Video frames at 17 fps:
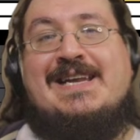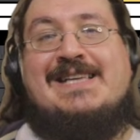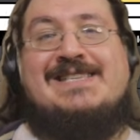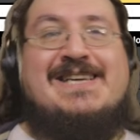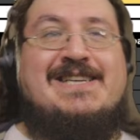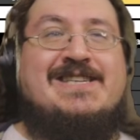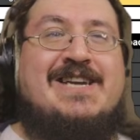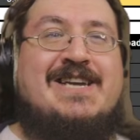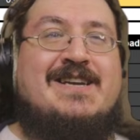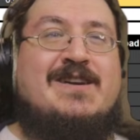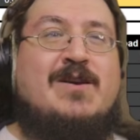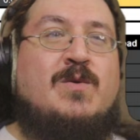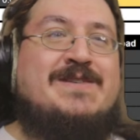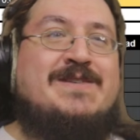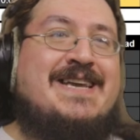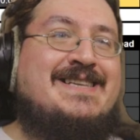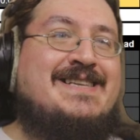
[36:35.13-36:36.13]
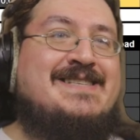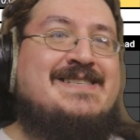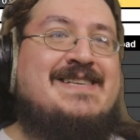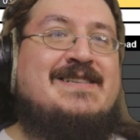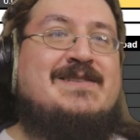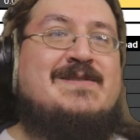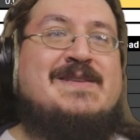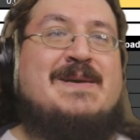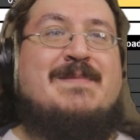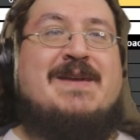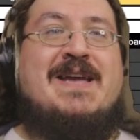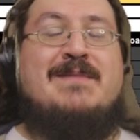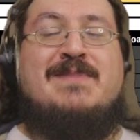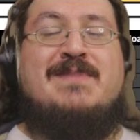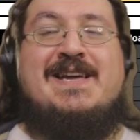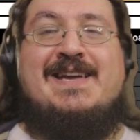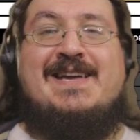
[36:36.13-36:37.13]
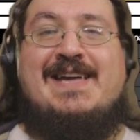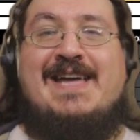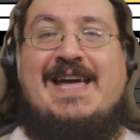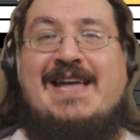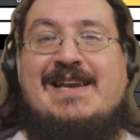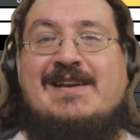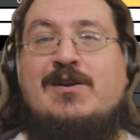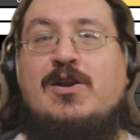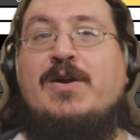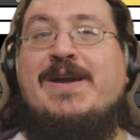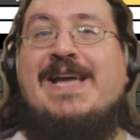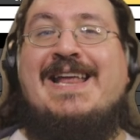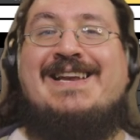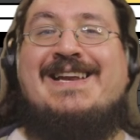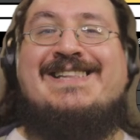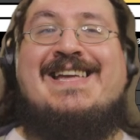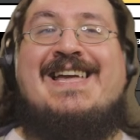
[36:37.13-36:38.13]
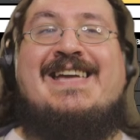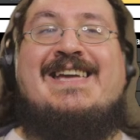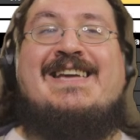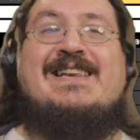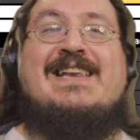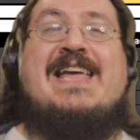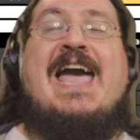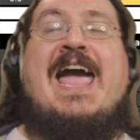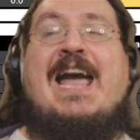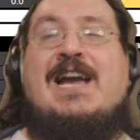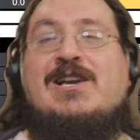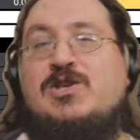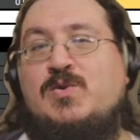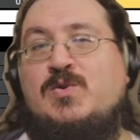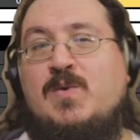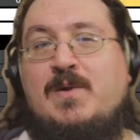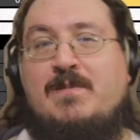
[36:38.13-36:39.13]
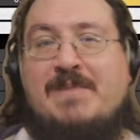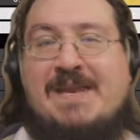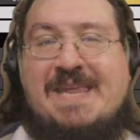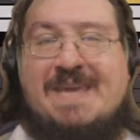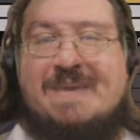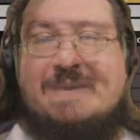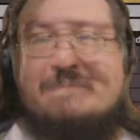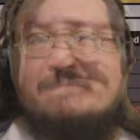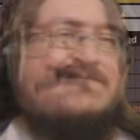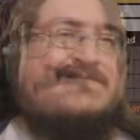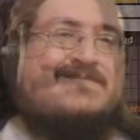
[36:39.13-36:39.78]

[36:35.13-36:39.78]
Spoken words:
Let's actually go take this into some gameplay and look at it in actual play.